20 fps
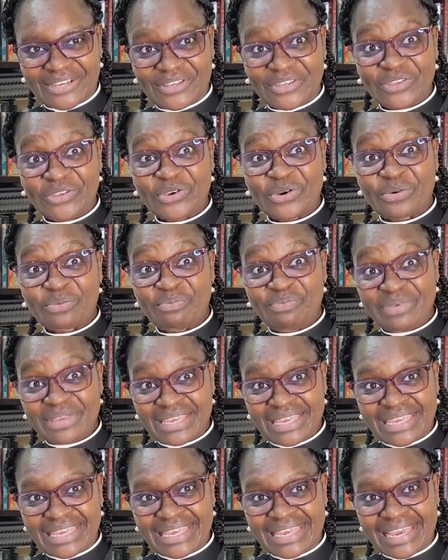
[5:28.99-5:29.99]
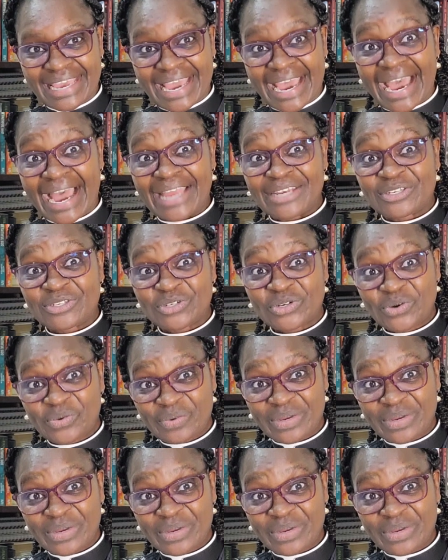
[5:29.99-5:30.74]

You'll be a true